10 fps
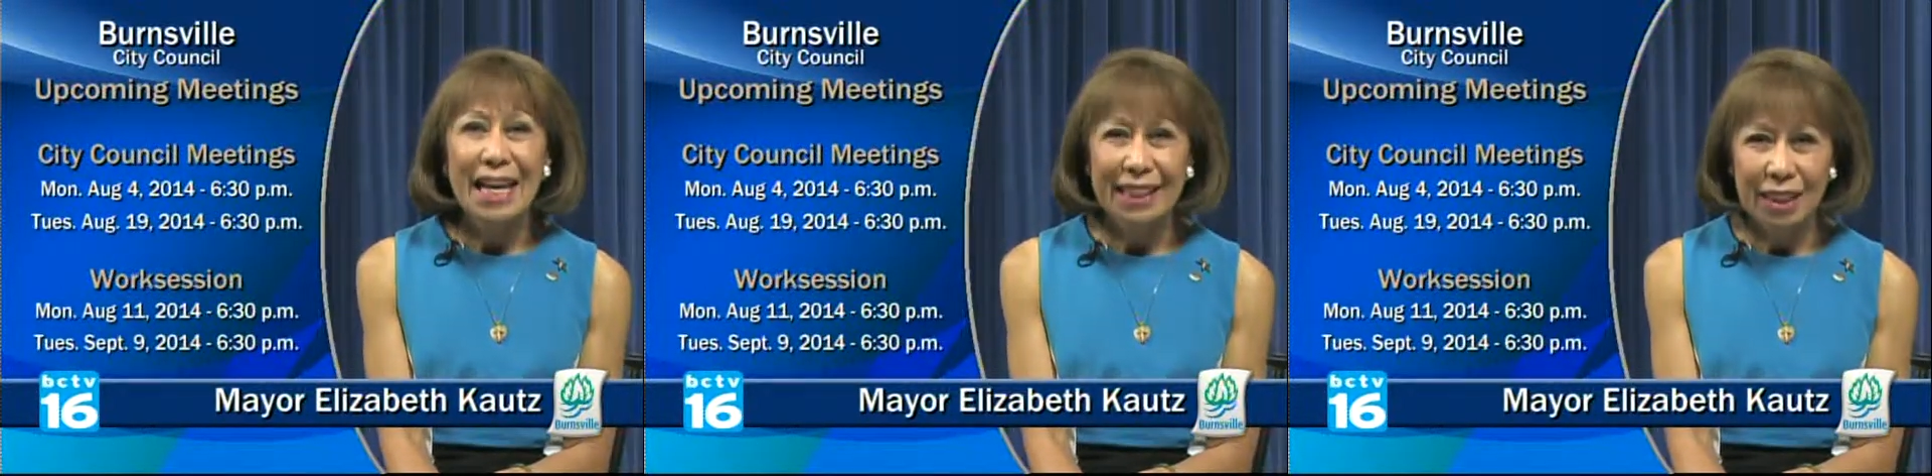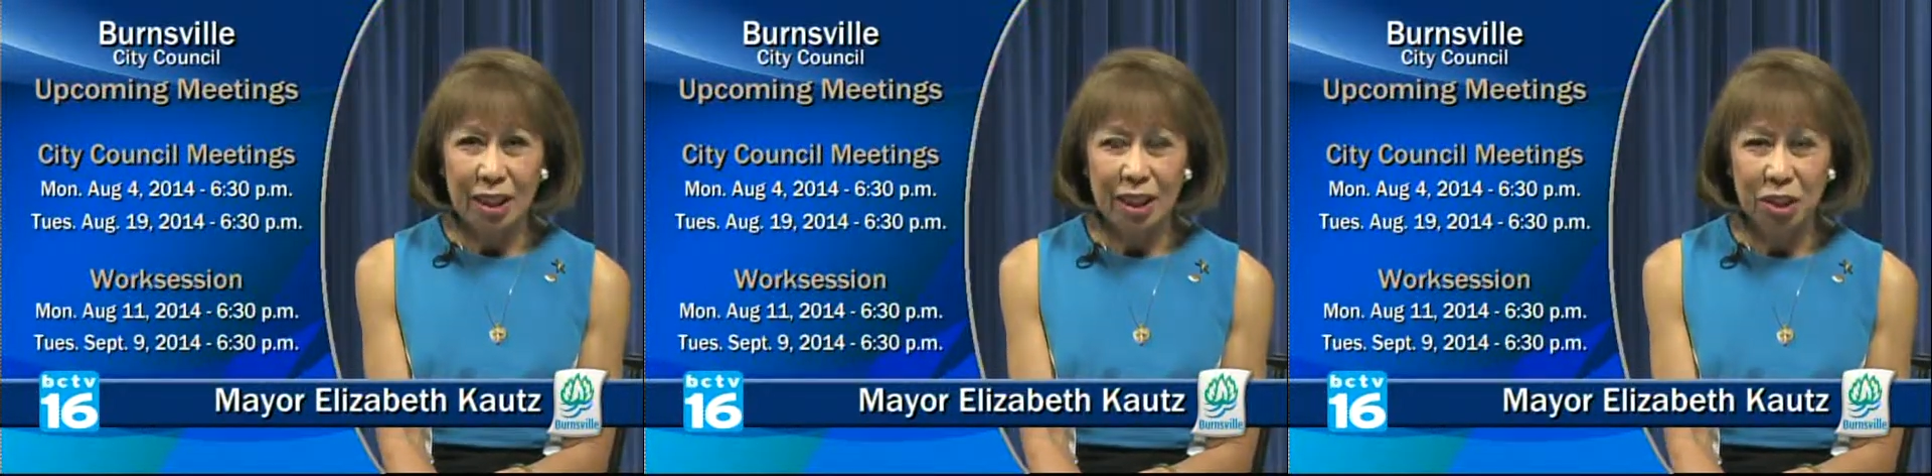at
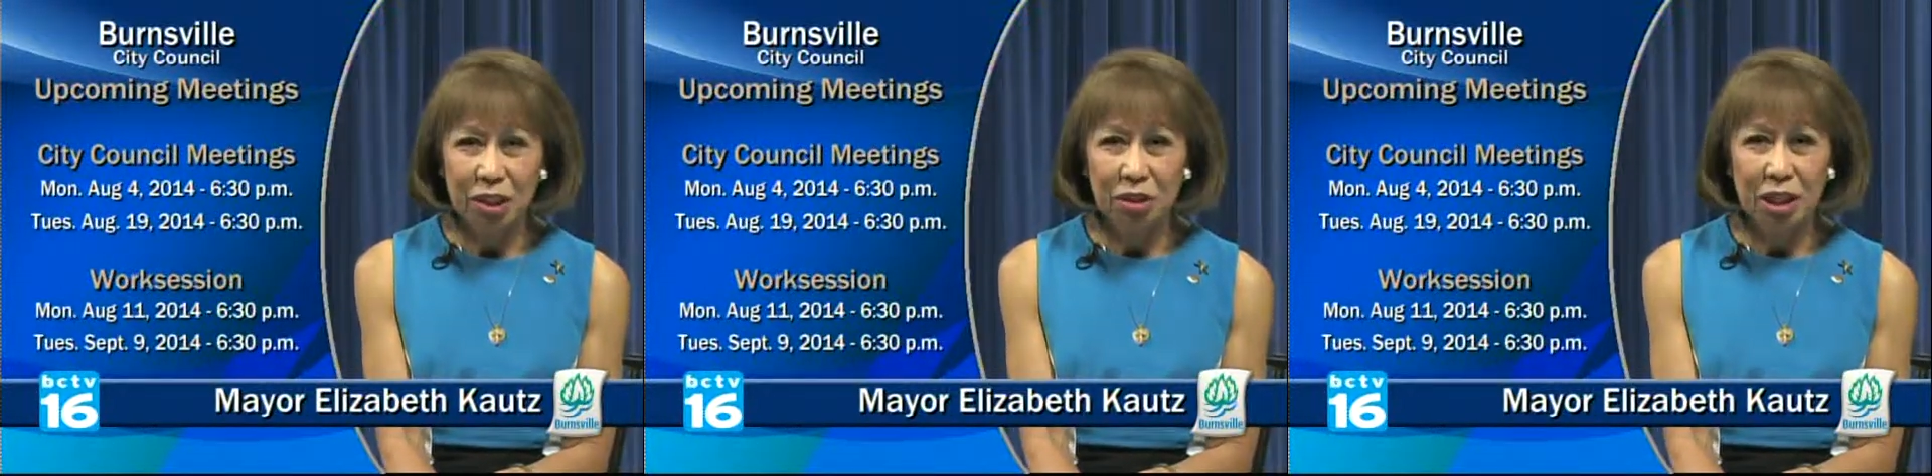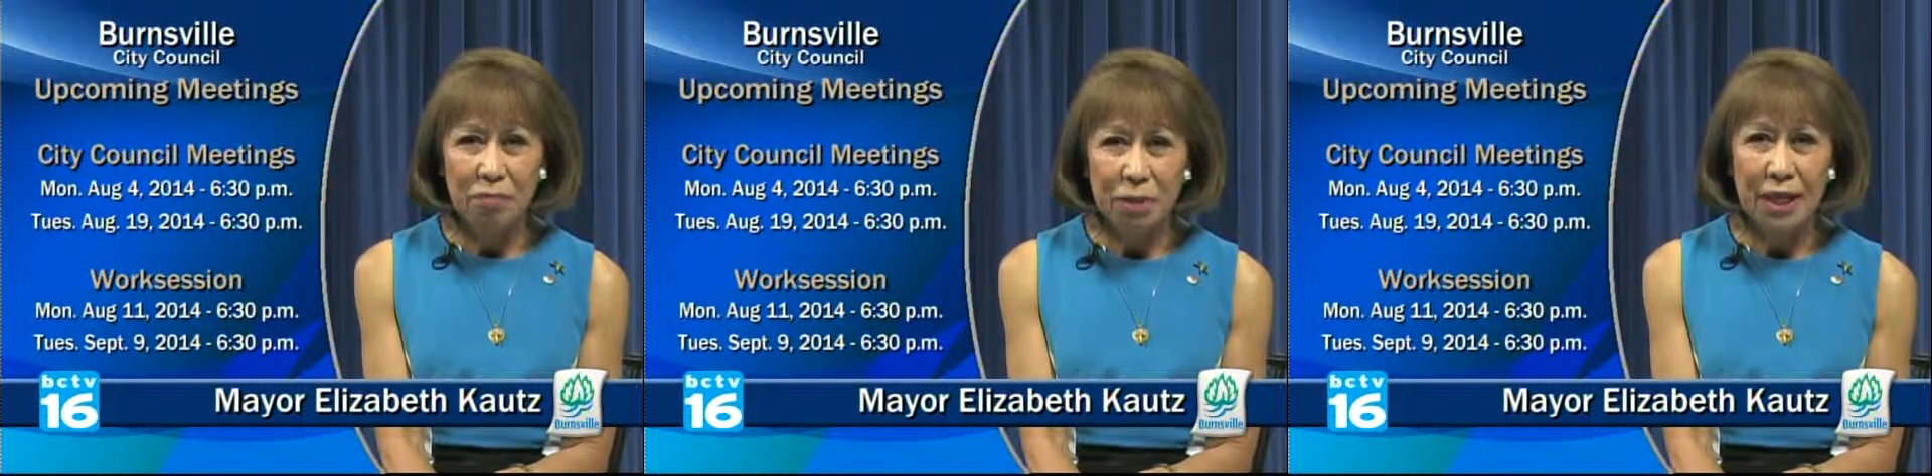
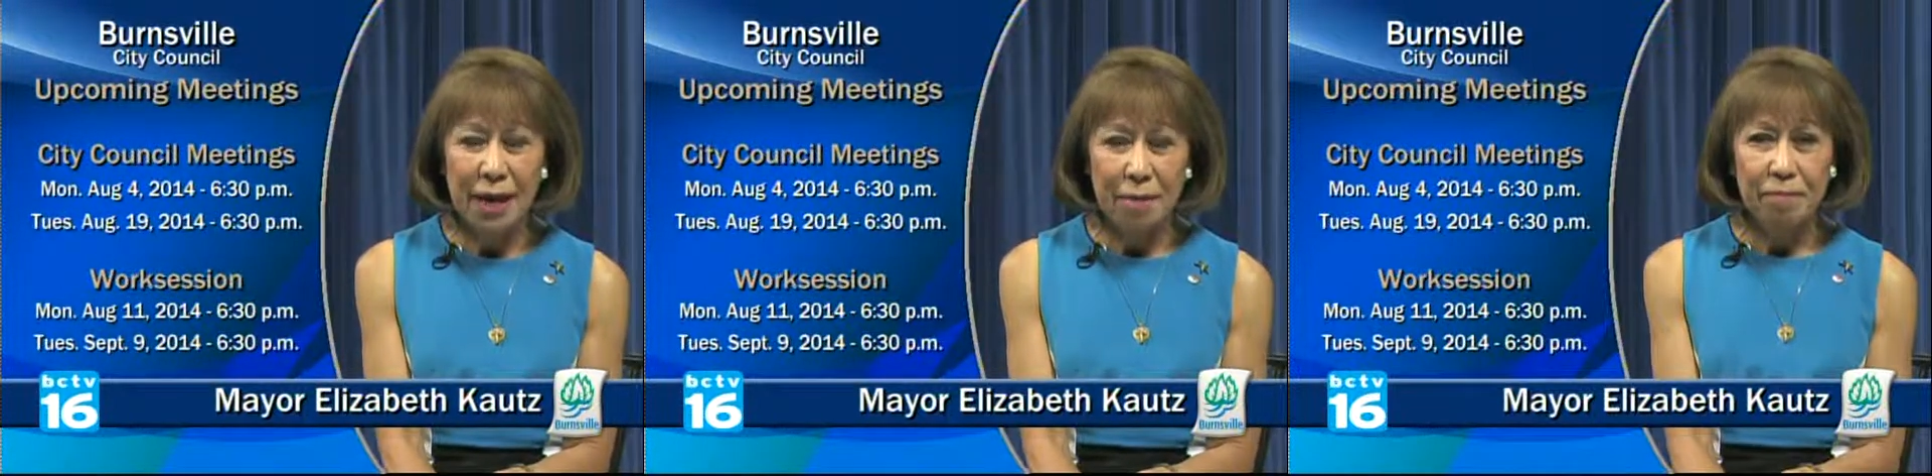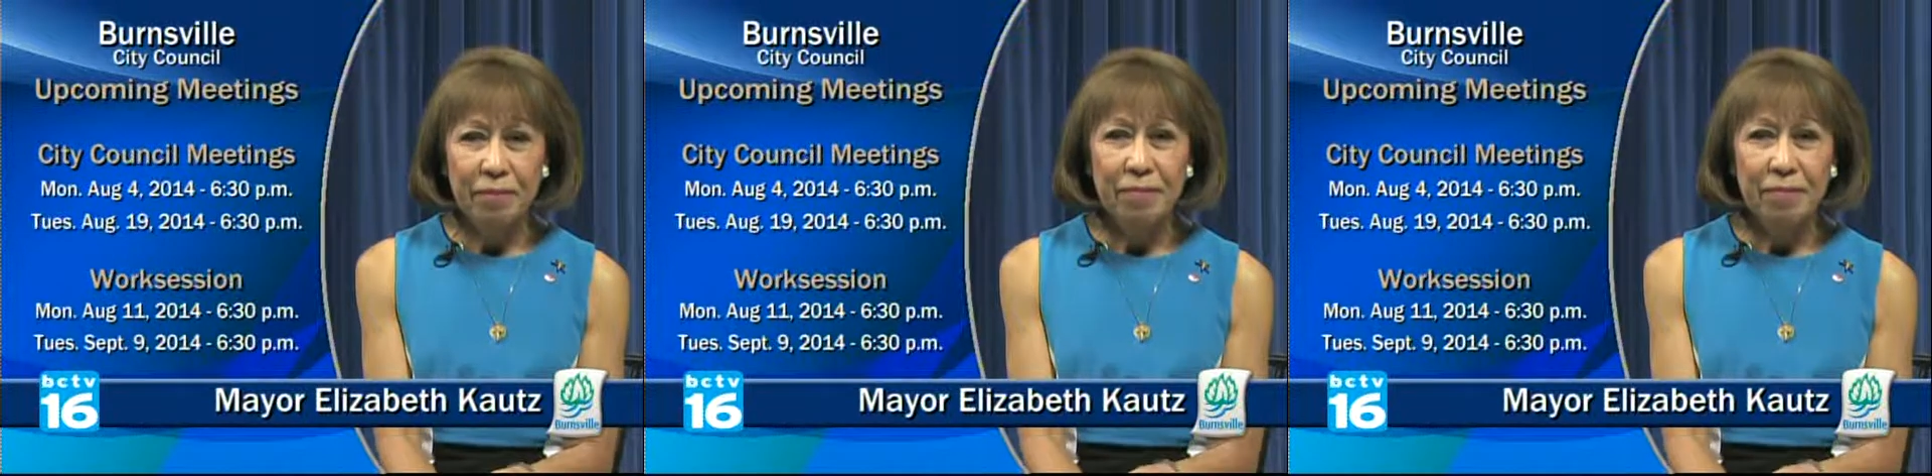6:30 p.m.